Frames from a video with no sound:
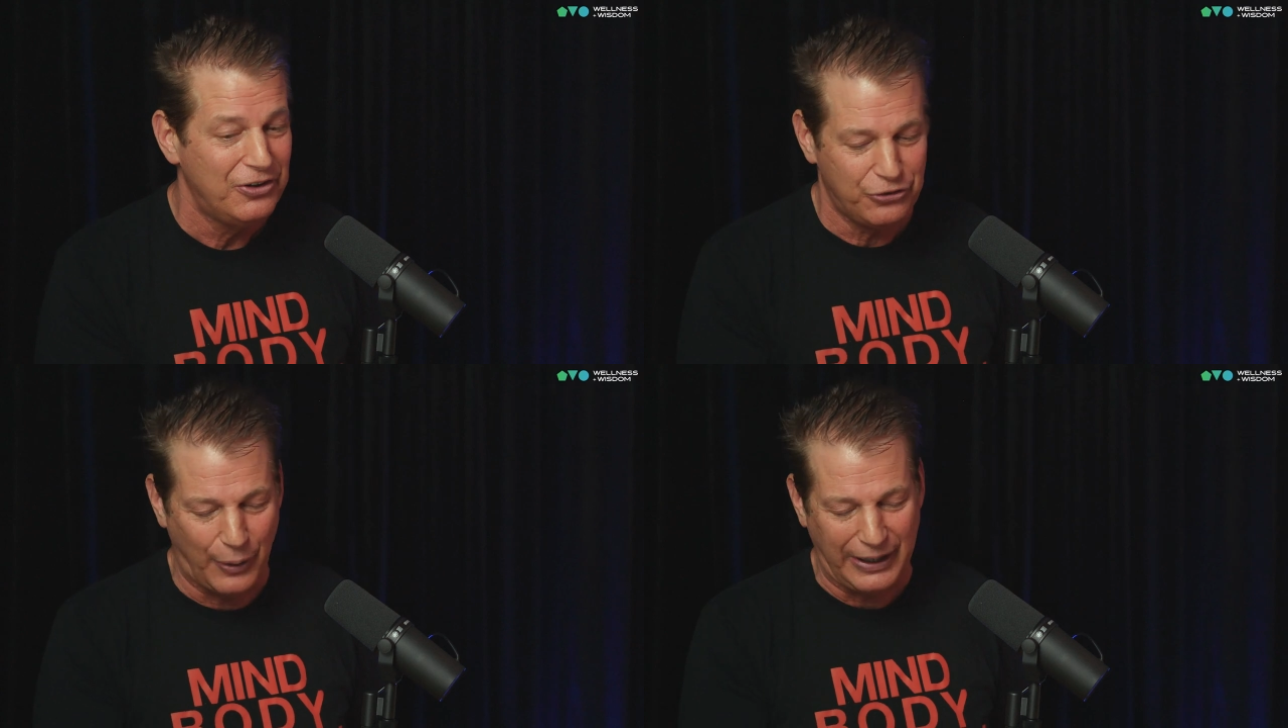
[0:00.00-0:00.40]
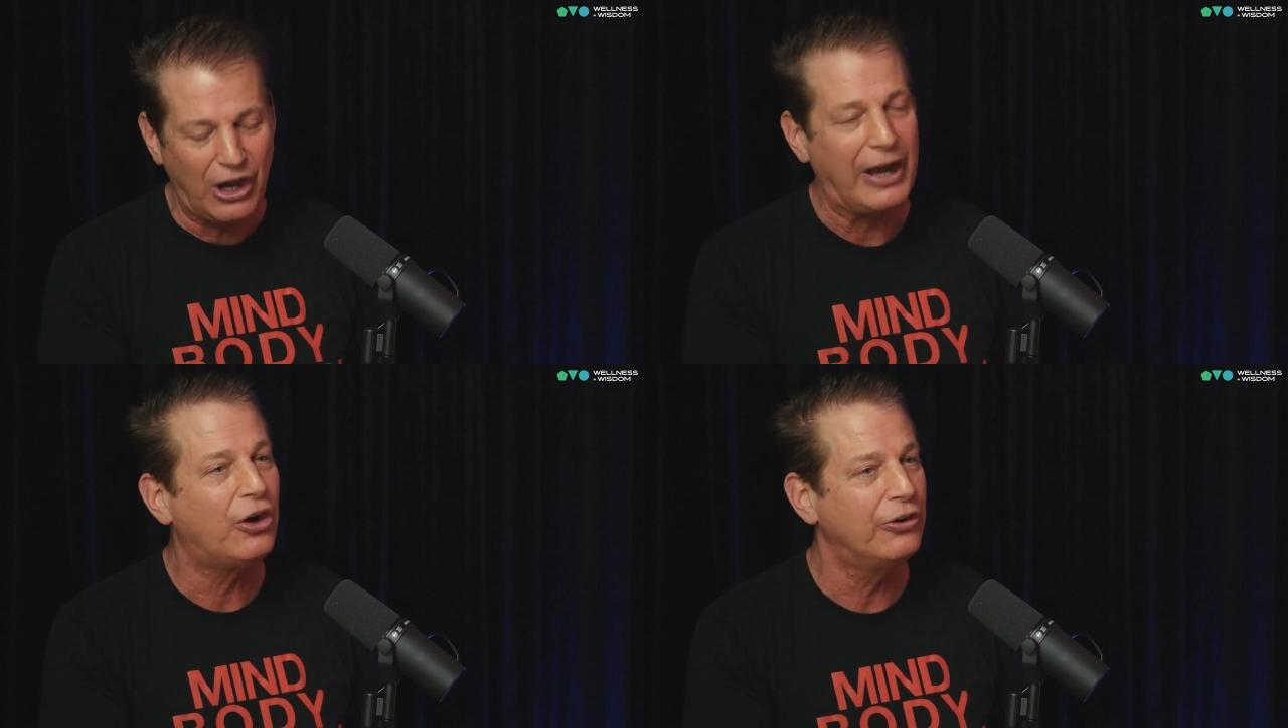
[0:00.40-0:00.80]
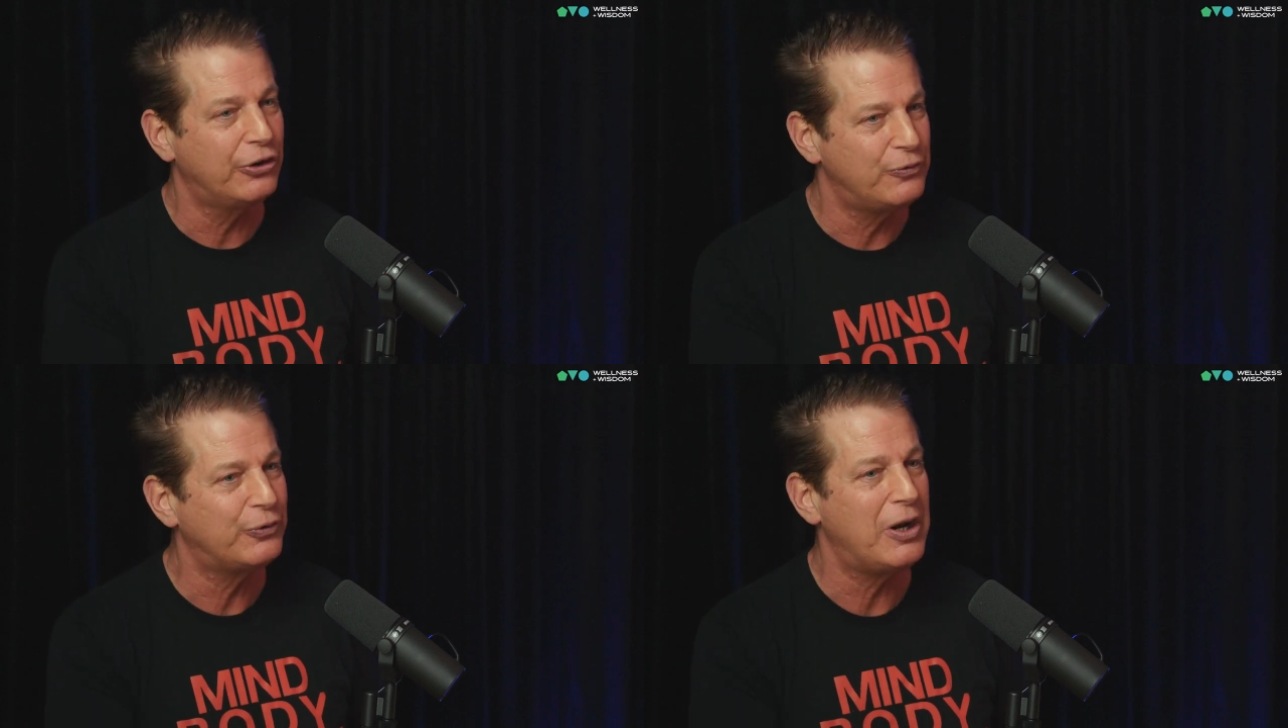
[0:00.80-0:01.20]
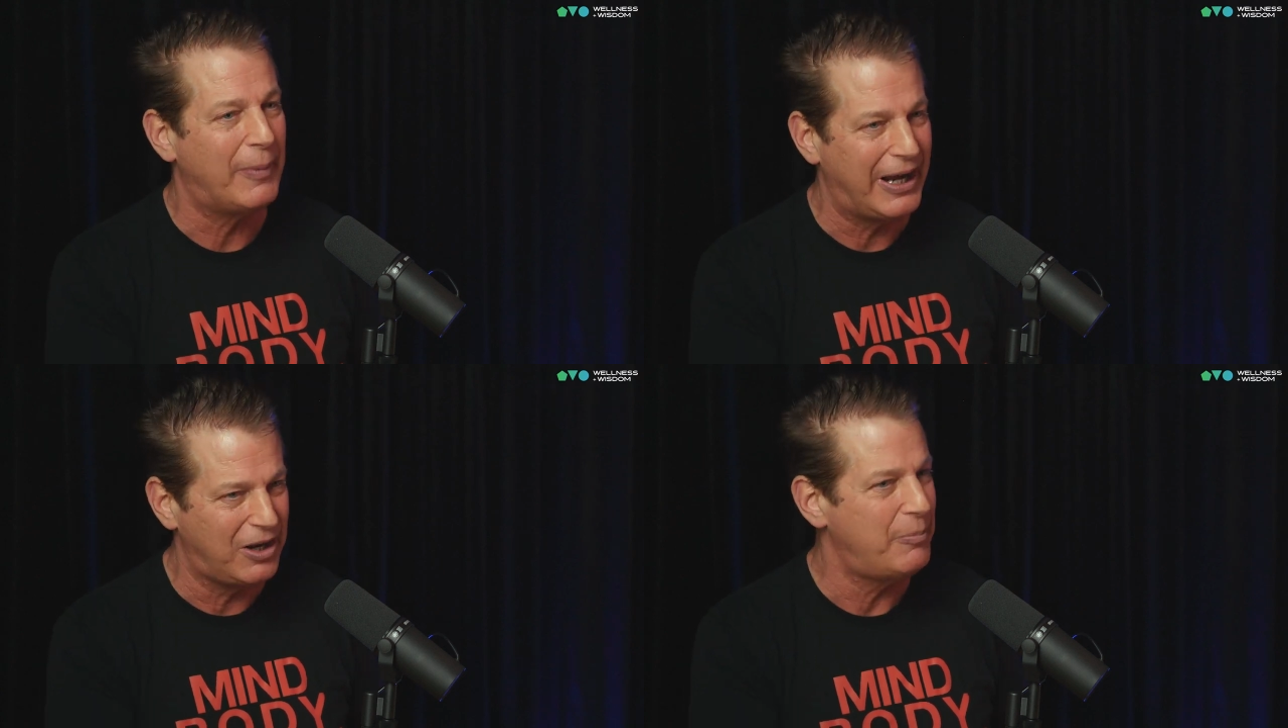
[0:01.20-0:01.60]
So I, I, called a good friend of
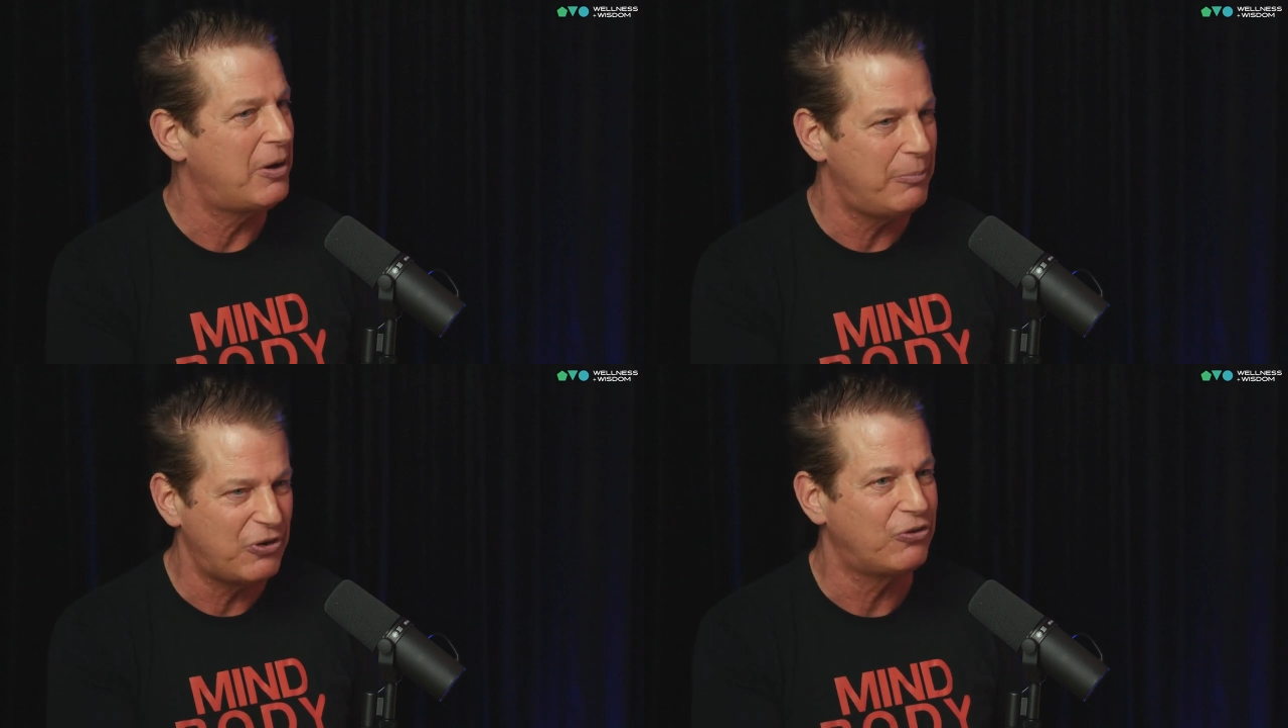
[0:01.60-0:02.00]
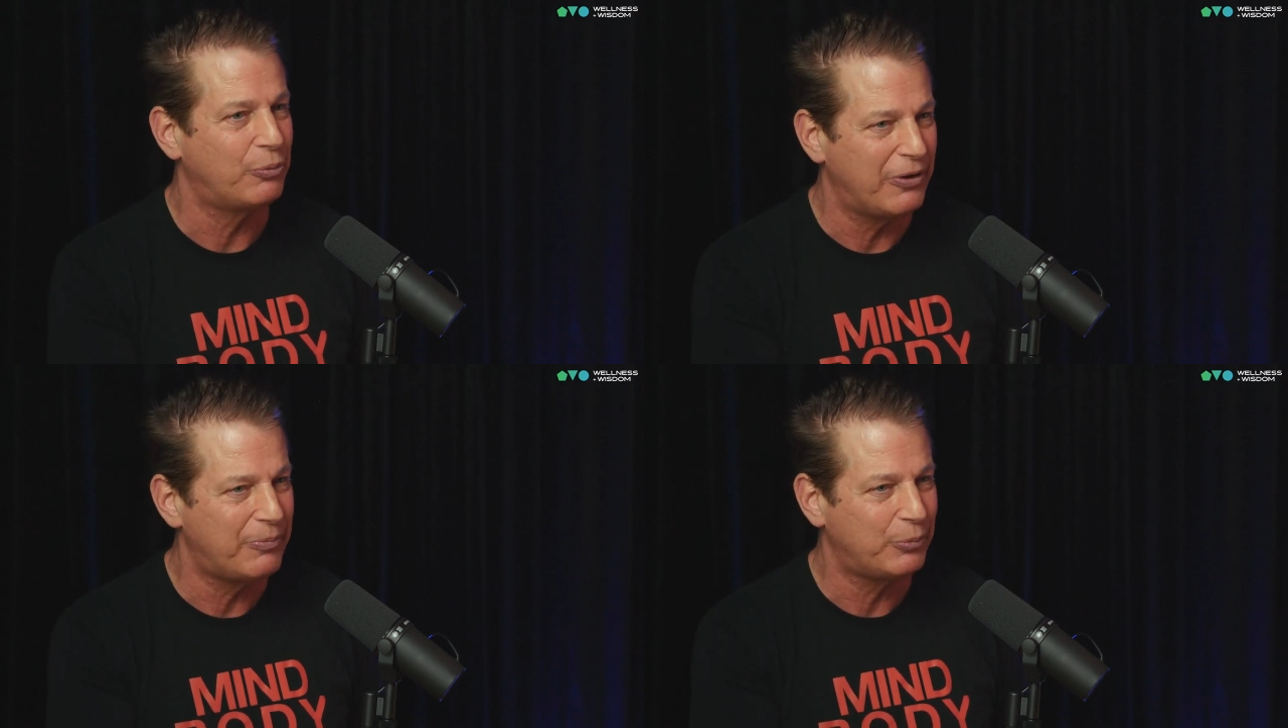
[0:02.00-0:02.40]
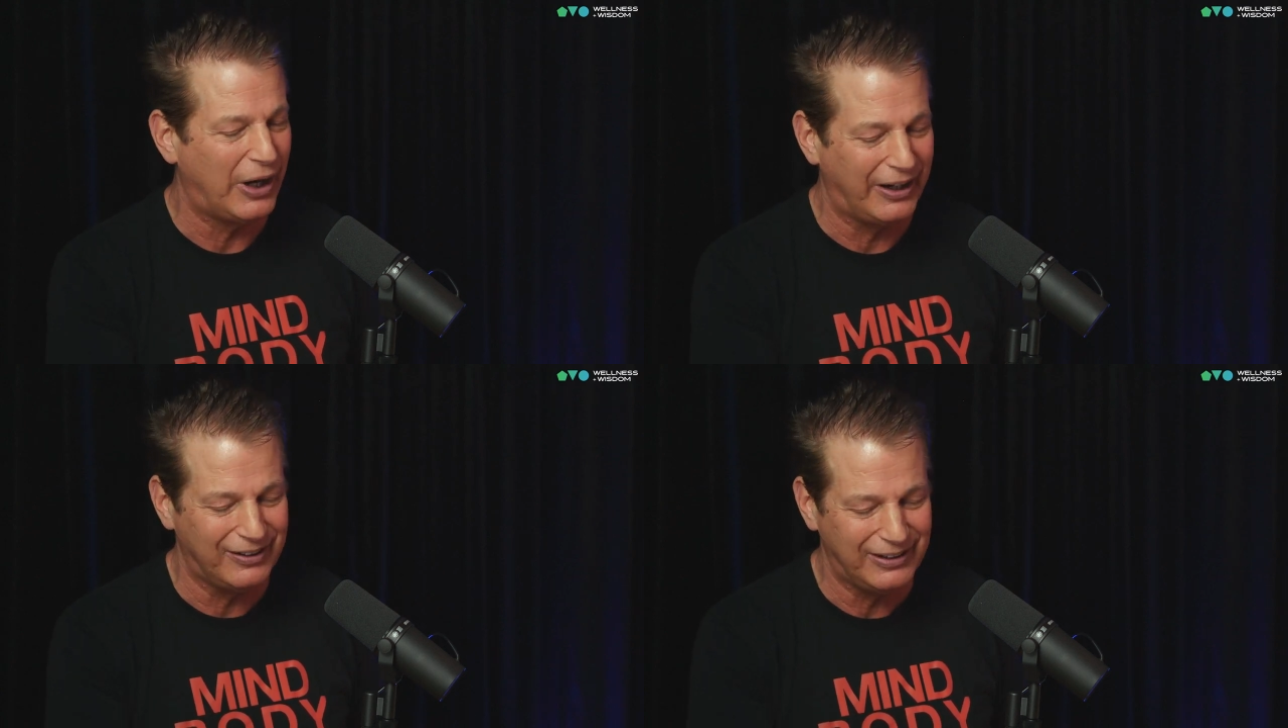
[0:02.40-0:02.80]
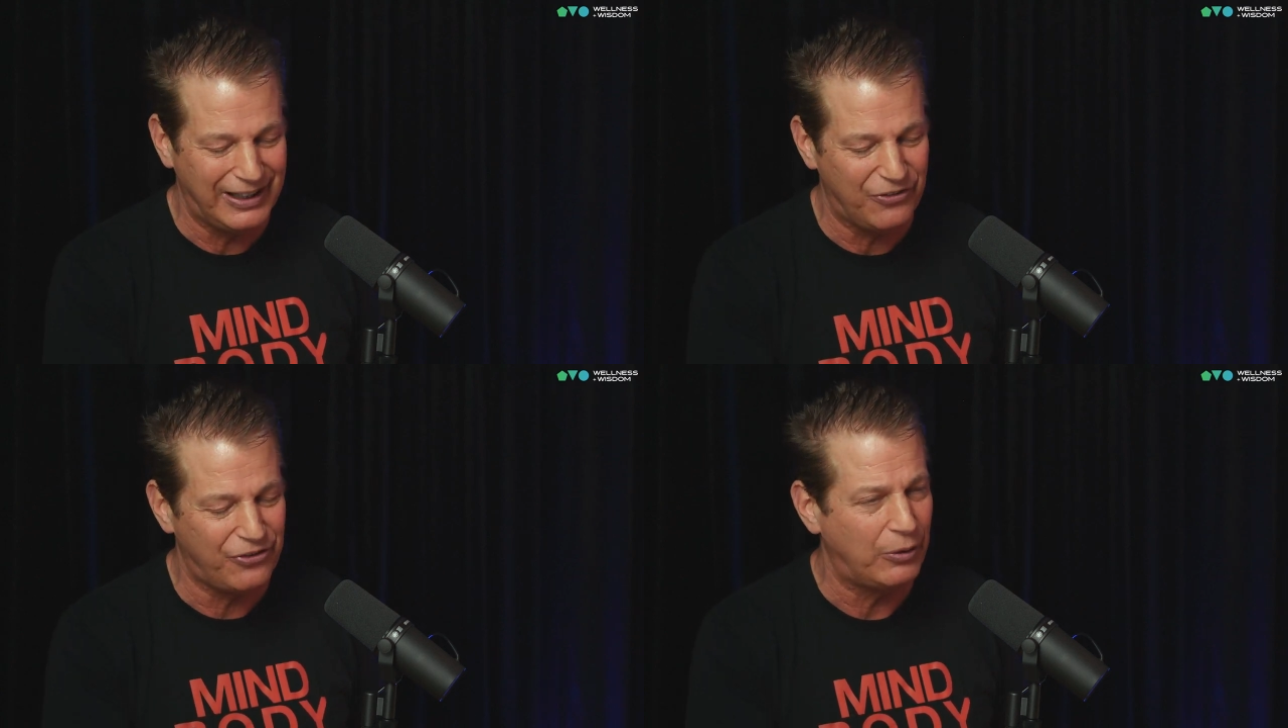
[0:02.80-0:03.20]
mine I'd been in business with prior
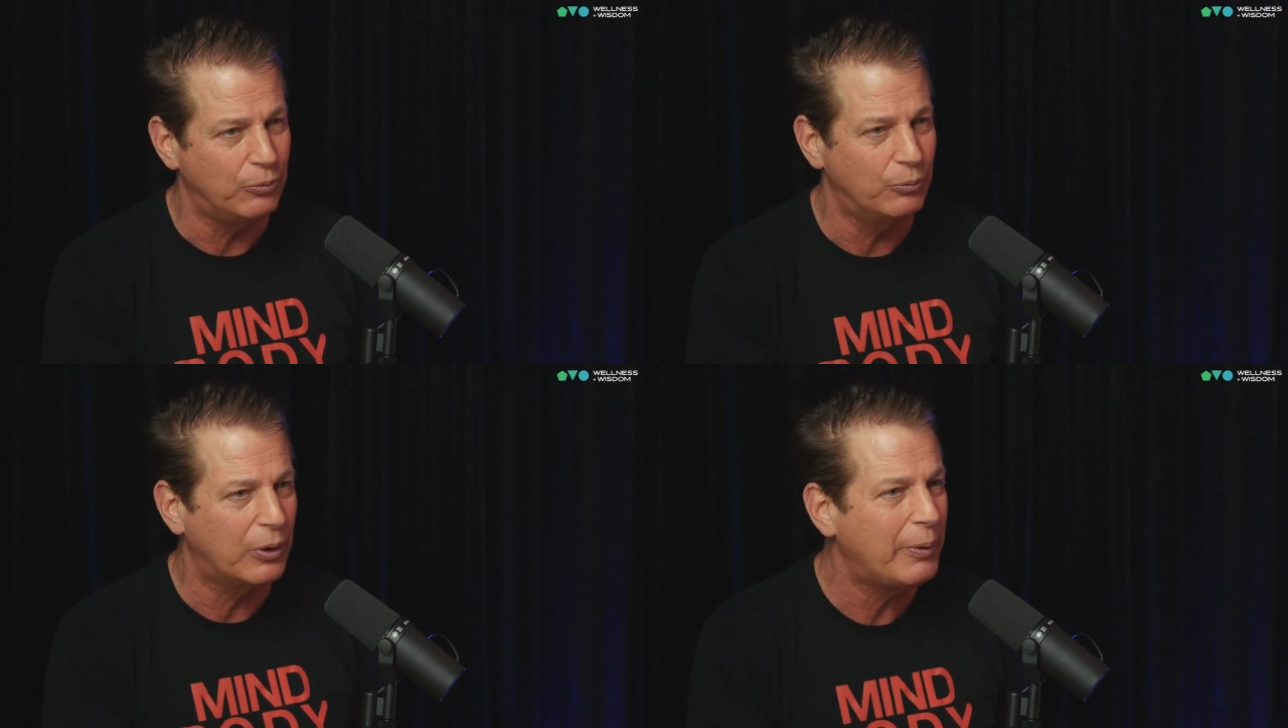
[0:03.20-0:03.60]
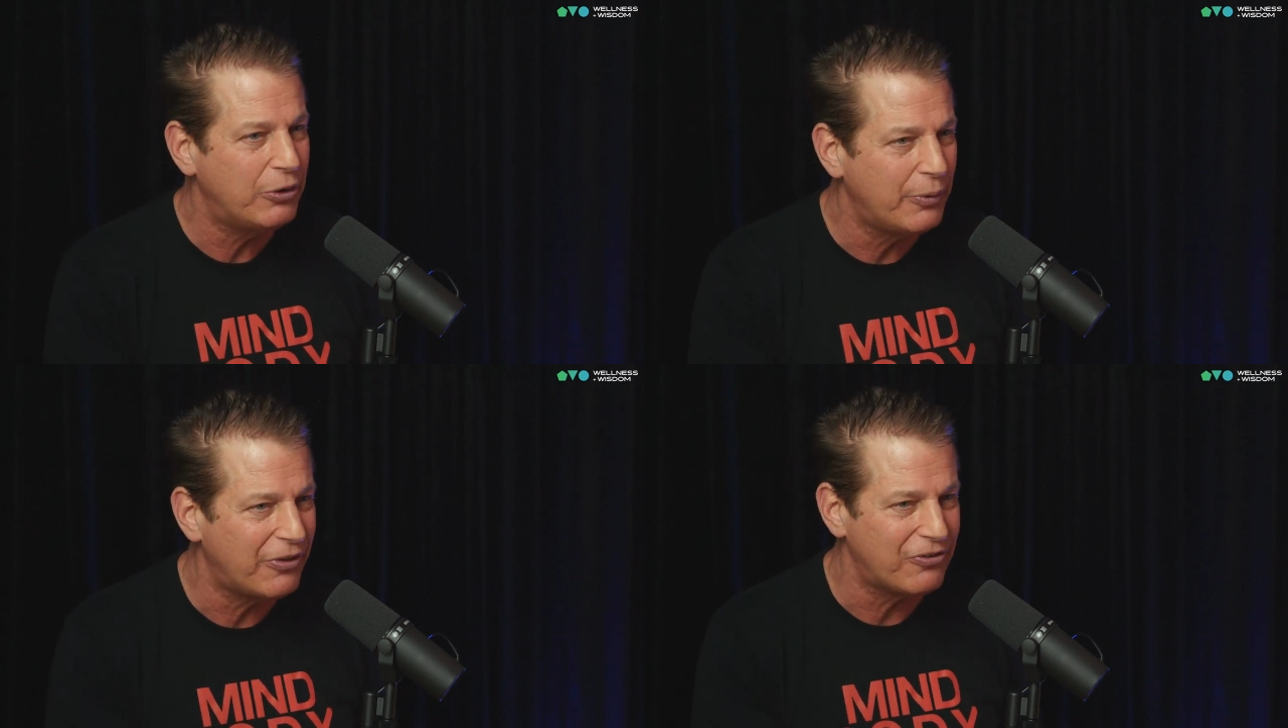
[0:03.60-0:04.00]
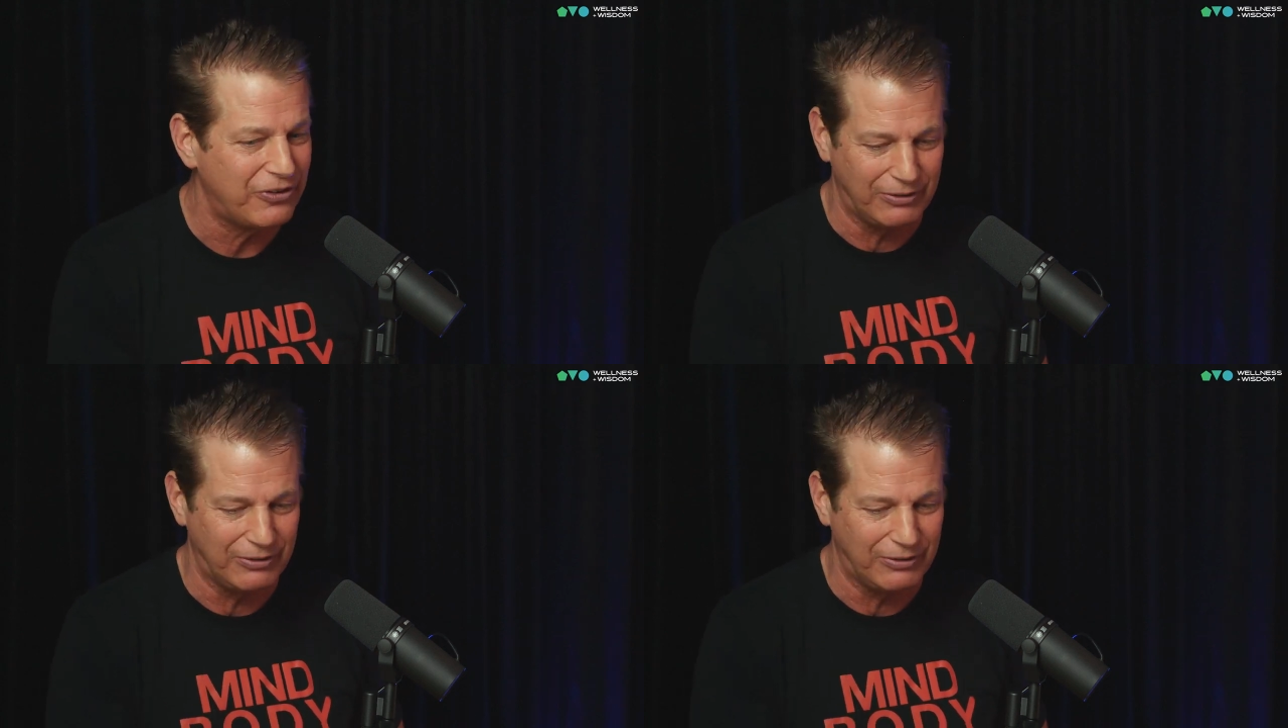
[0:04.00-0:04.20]
and said, What do I do with this?